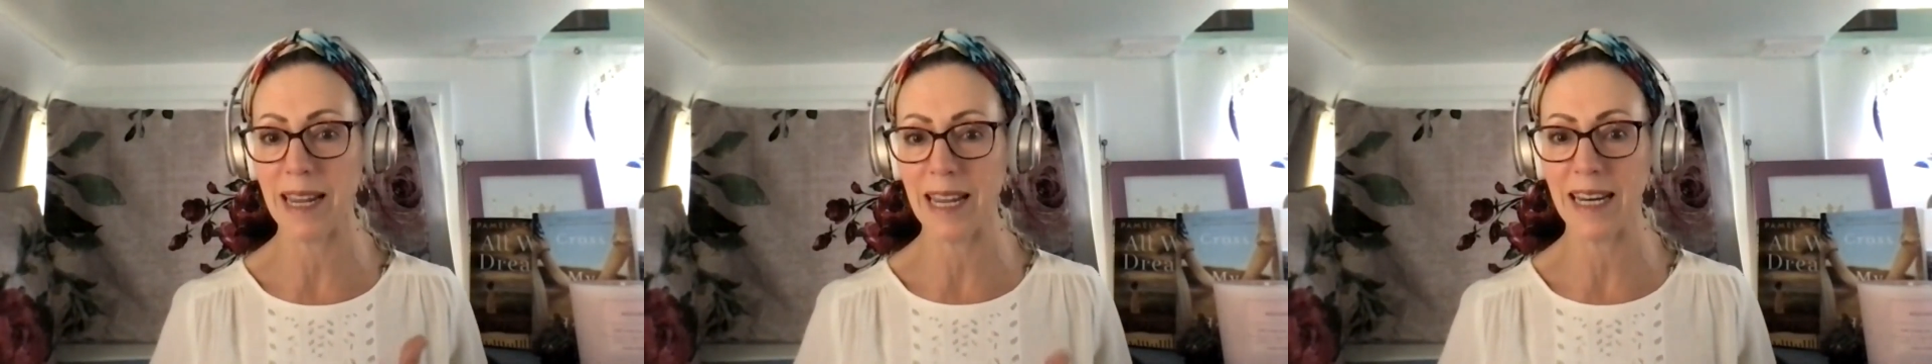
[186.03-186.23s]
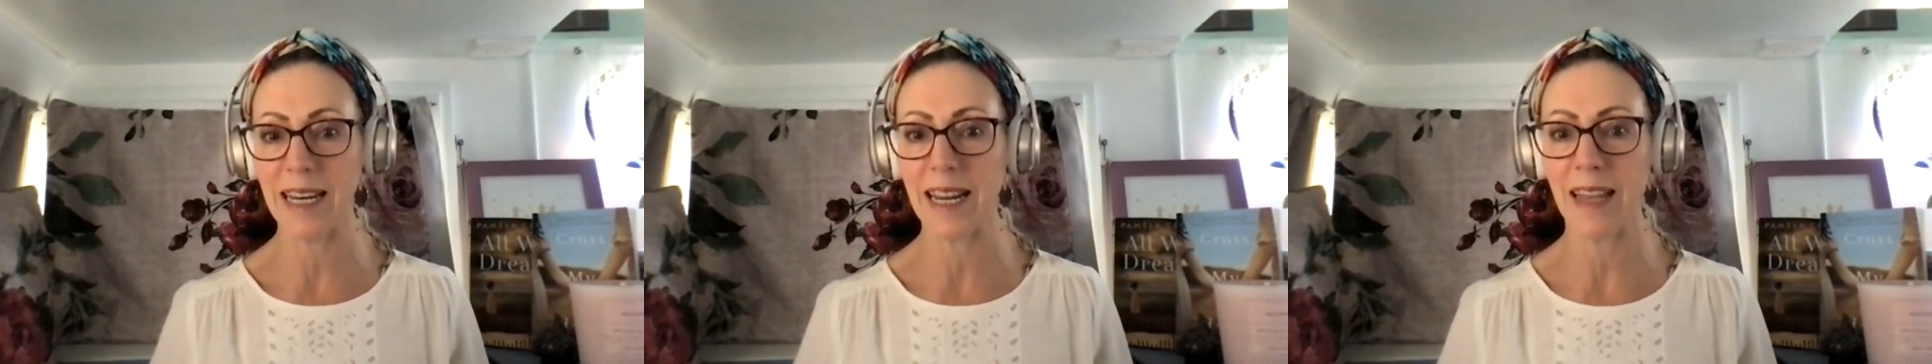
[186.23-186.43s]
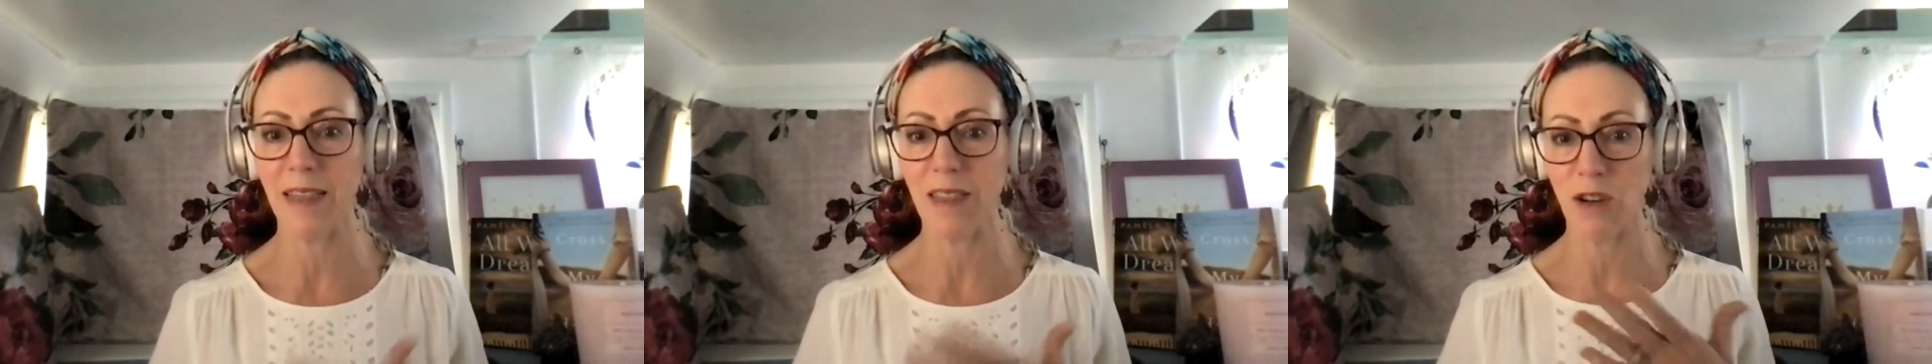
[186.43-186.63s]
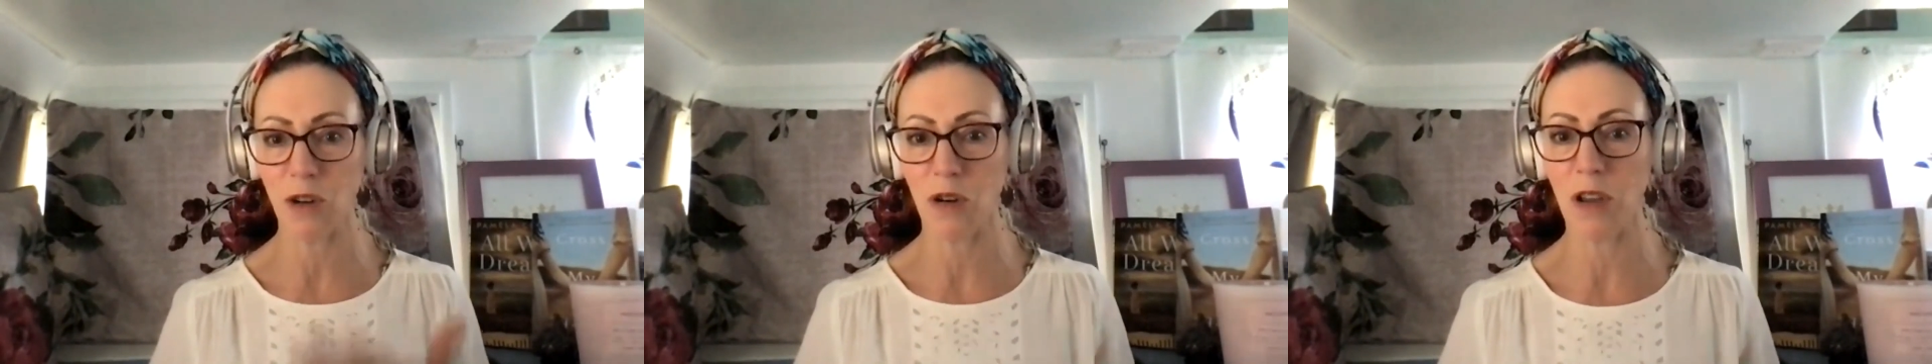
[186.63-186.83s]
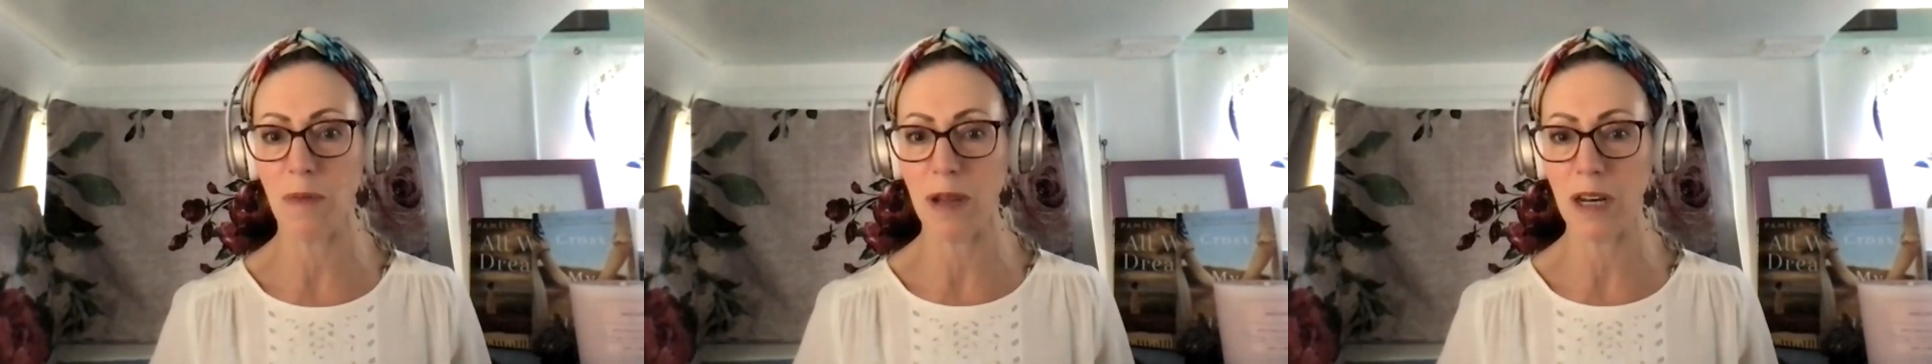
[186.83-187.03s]
it and the
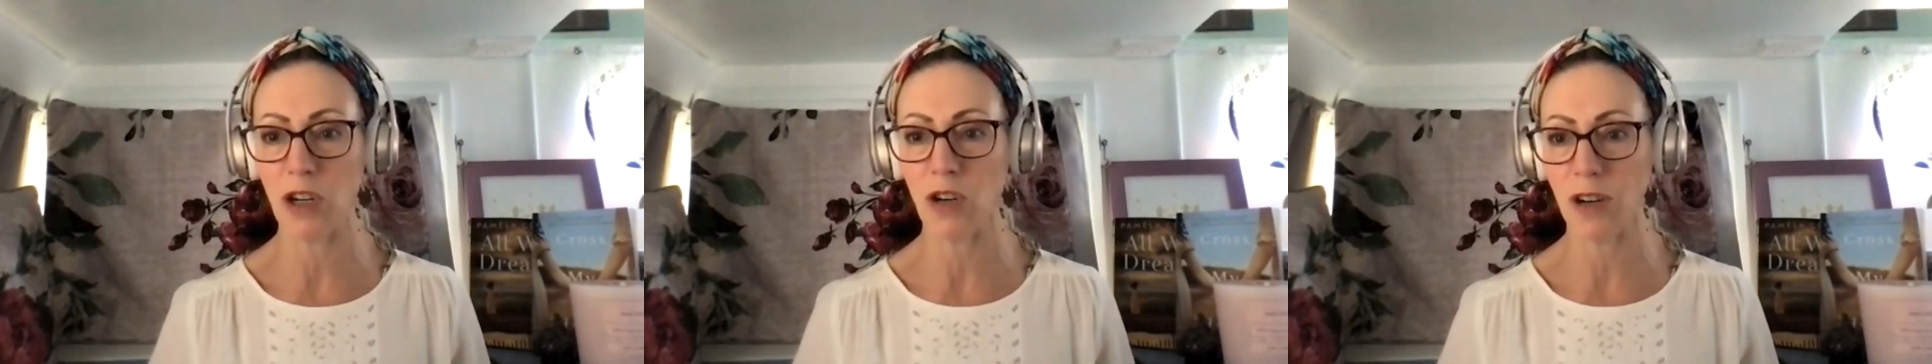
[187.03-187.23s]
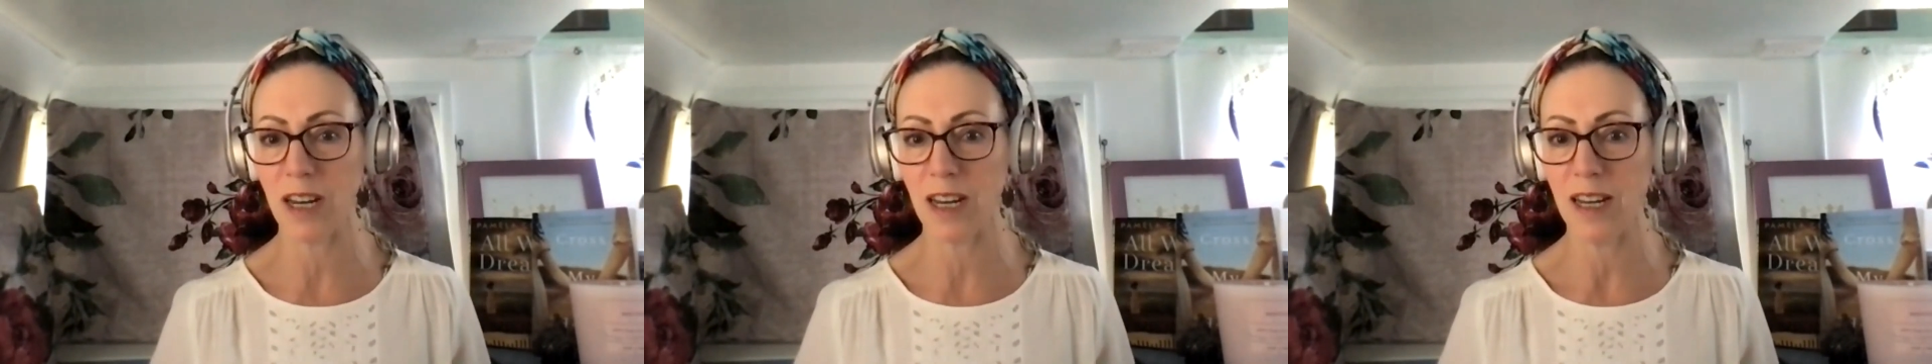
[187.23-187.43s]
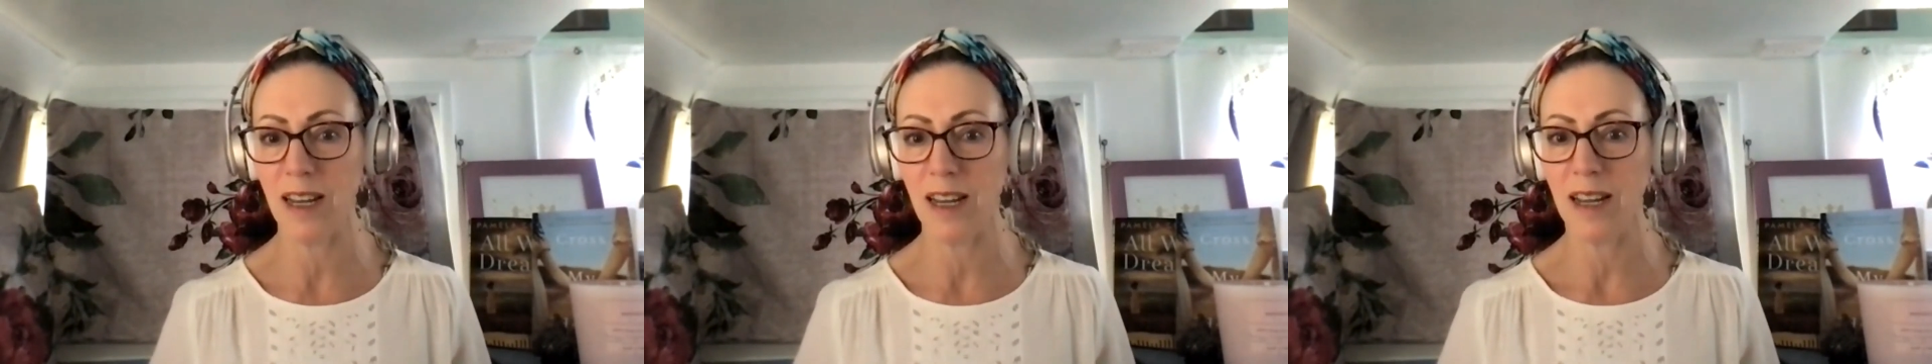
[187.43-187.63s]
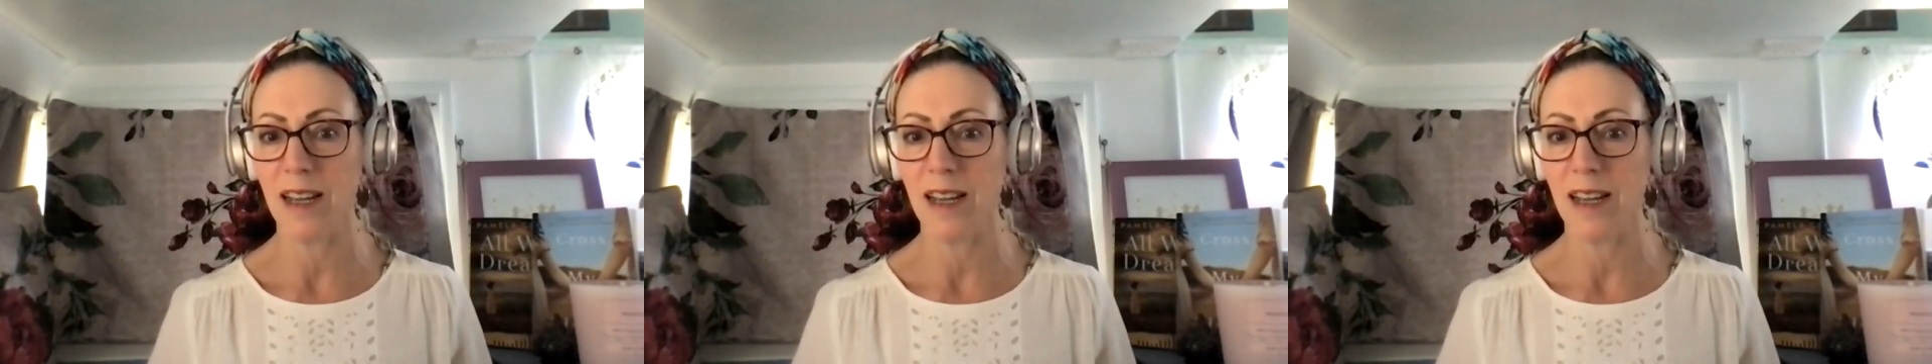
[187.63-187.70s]
documentary,